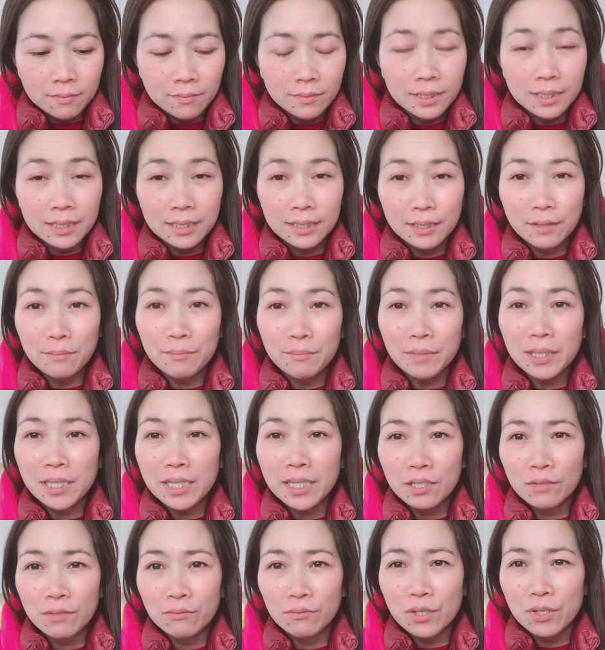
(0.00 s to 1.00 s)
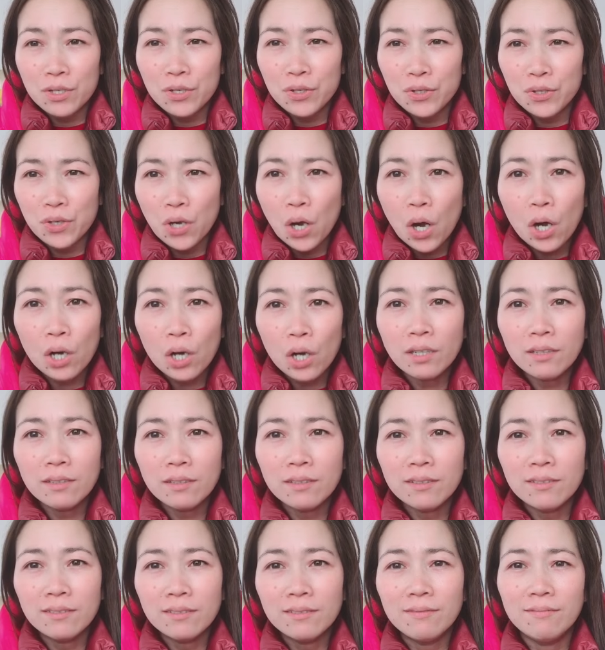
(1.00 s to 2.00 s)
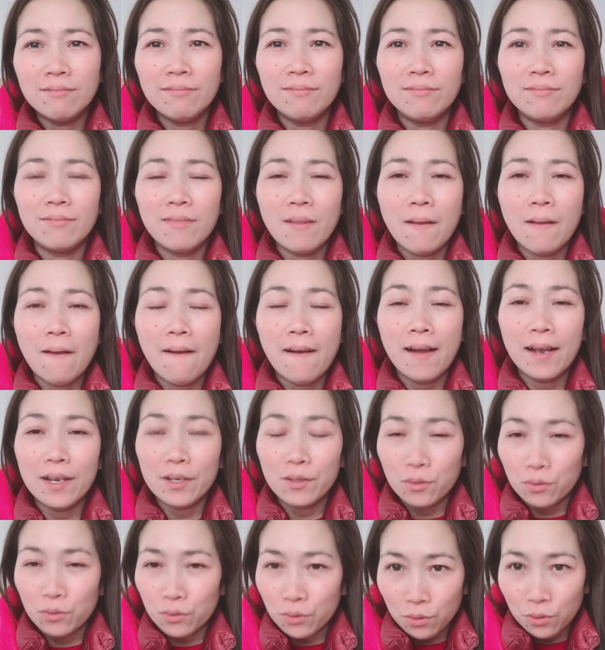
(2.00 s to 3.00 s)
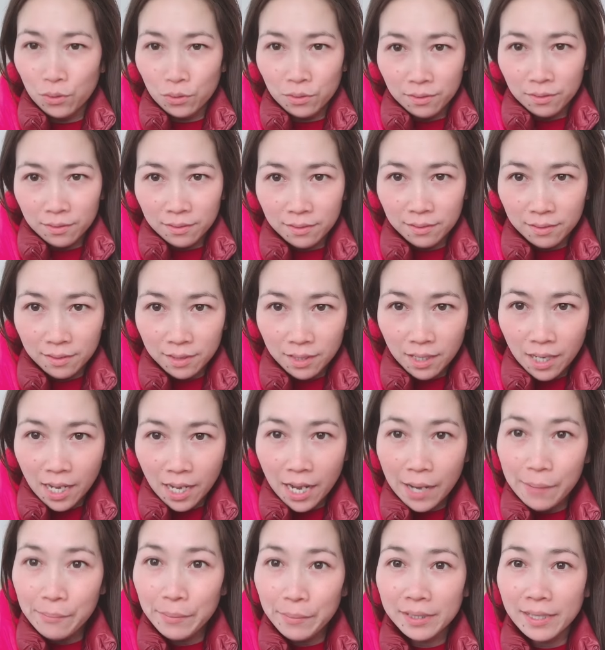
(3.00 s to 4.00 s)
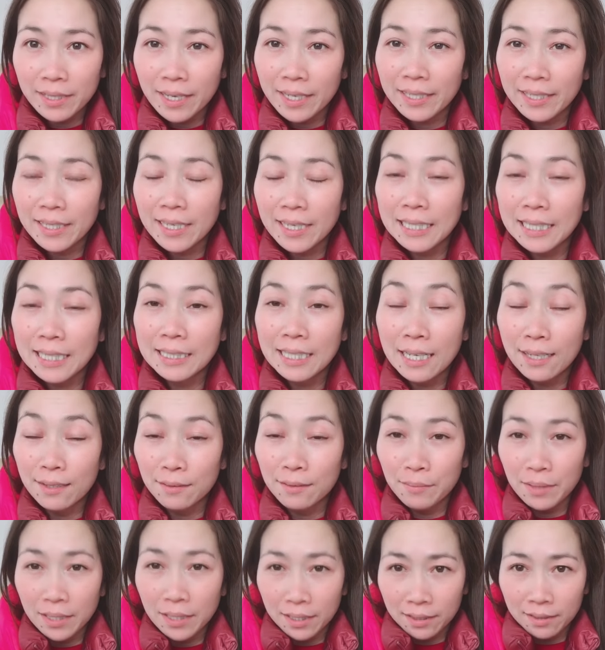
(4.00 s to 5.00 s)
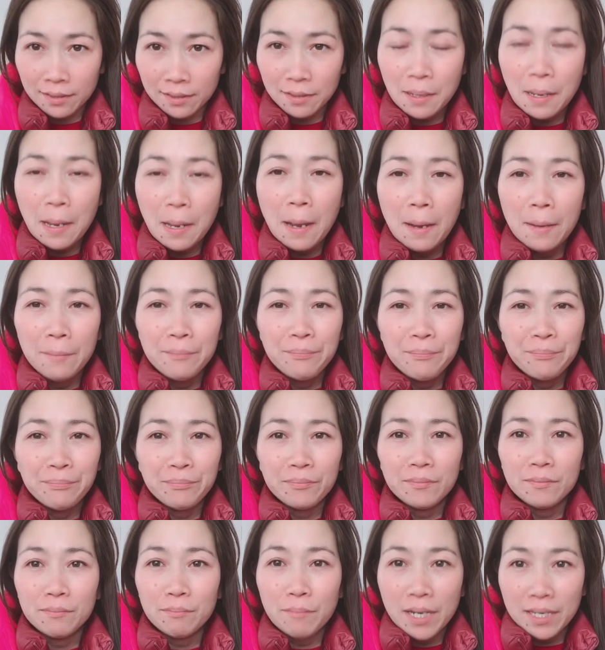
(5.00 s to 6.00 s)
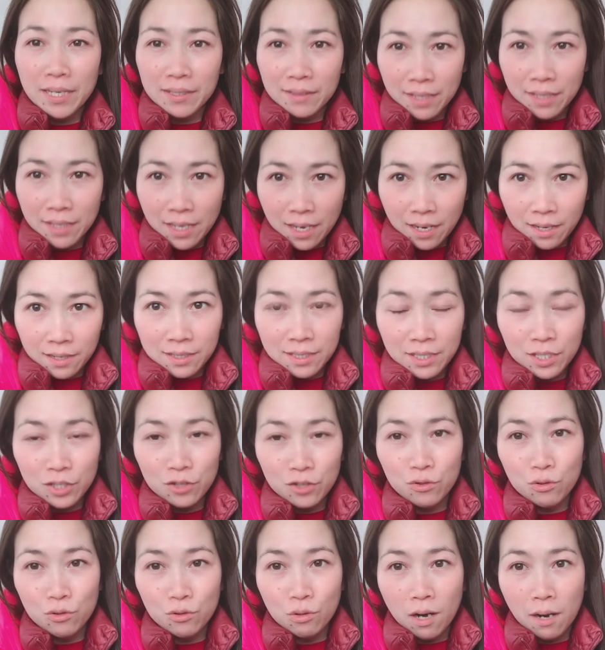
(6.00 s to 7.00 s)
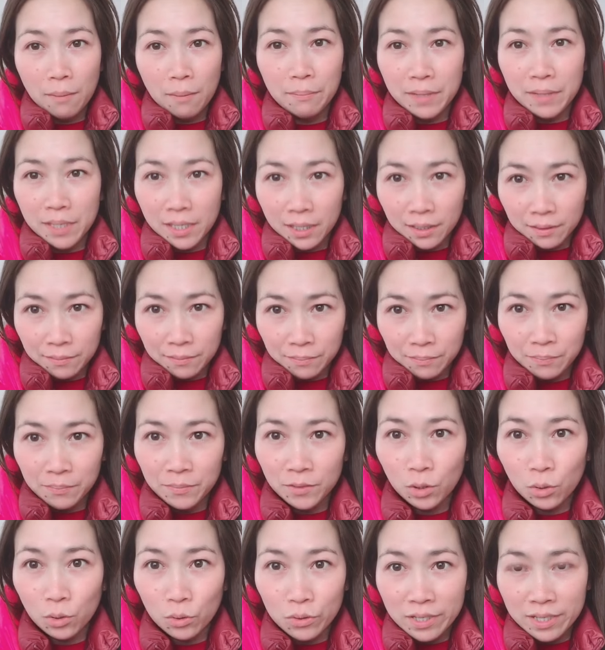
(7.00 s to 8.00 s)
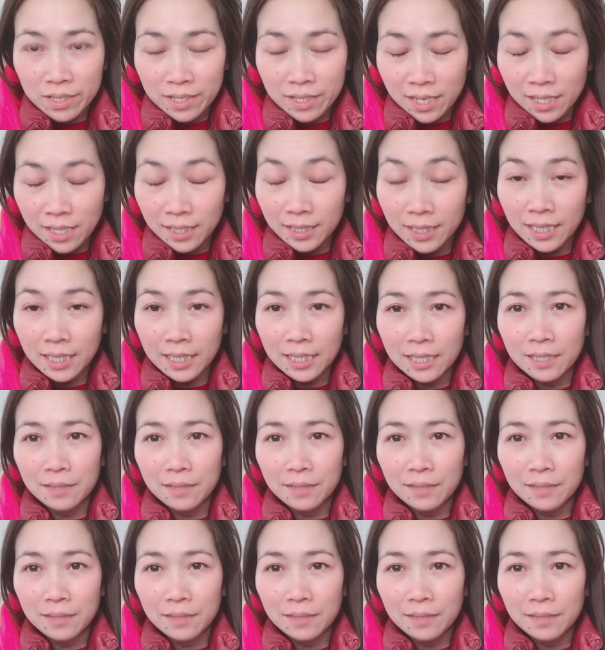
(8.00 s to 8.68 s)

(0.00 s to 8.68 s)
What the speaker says: meaning of the song. I don't know, but I can't help it. My tears is dropping constantly.